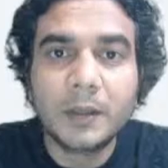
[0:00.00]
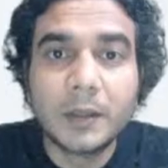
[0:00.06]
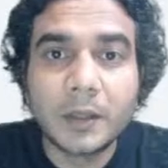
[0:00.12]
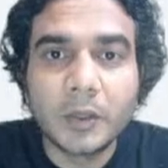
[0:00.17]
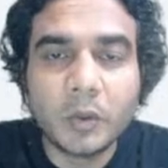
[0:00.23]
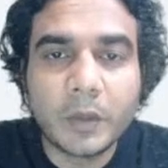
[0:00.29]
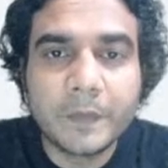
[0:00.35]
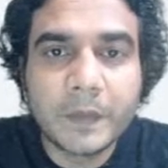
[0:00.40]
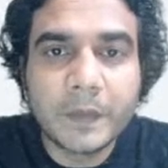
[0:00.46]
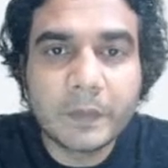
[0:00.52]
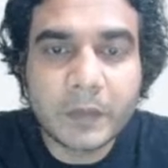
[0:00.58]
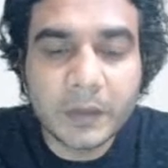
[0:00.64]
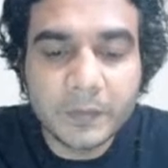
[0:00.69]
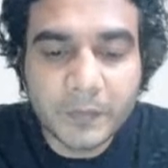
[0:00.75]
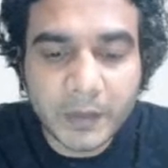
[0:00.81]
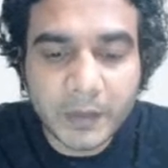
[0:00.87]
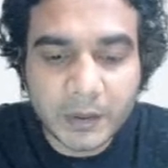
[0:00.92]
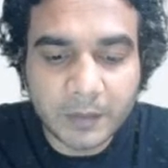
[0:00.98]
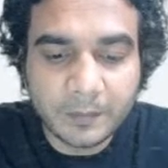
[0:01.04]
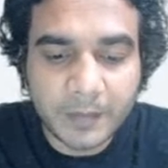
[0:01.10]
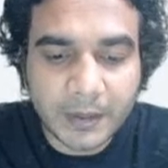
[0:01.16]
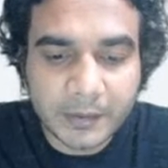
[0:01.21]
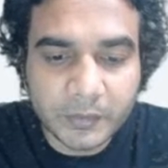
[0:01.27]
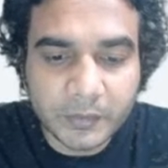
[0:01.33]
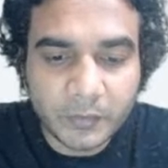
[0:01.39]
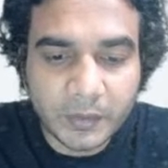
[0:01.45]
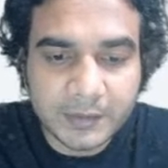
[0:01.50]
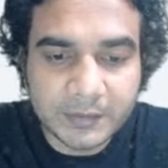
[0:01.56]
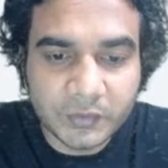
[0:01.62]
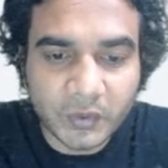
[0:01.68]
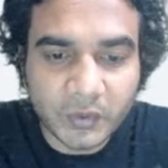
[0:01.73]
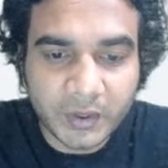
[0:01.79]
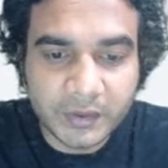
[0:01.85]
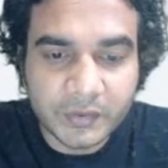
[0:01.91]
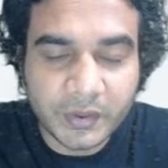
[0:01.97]
Hello everyone, welcome back to Let's
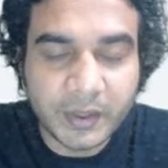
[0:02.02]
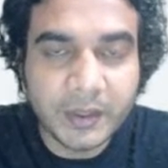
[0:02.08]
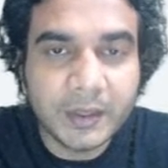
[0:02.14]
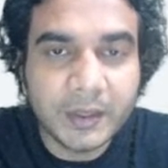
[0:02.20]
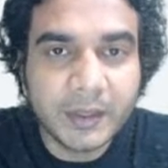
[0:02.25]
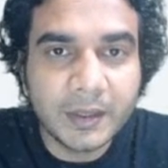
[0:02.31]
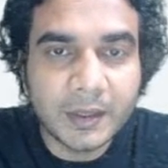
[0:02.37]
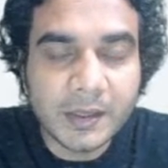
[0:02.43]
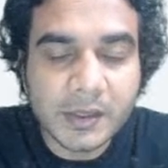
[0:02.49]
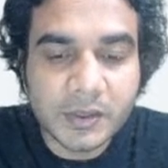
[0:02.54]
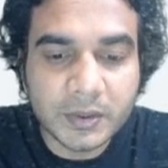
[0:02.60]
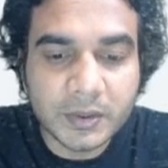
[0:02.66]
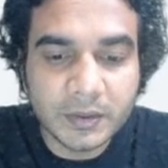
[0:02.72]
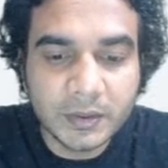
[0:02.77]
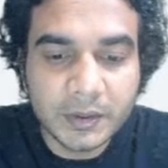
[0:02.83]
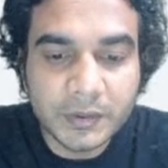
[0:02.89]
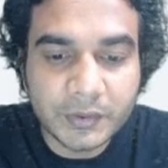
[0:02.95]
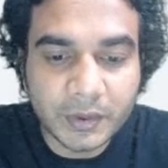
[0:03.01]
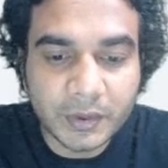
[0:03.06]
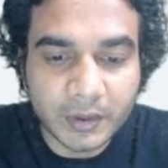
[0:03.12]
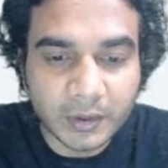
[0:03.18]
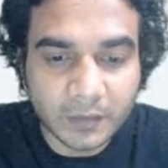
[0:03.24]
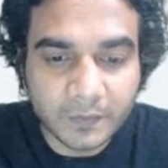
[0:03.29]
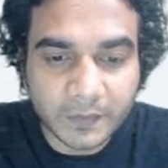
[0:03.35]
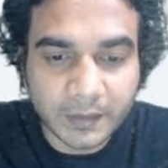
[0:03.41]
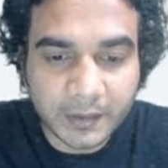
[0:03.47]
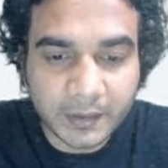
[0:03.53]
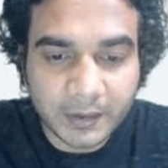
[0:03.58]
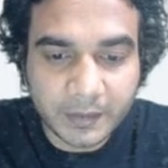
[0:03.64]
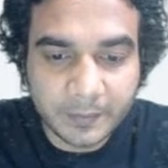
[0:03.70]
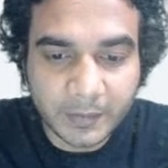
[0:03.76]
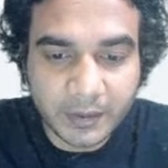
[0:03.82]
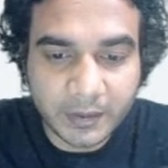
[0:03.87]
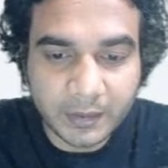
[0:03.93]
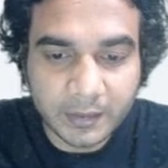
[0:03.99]
Crack JEE in English, the channel of
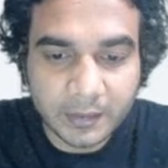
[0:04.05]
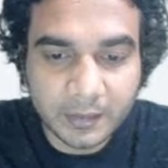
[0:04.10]
Unacademy.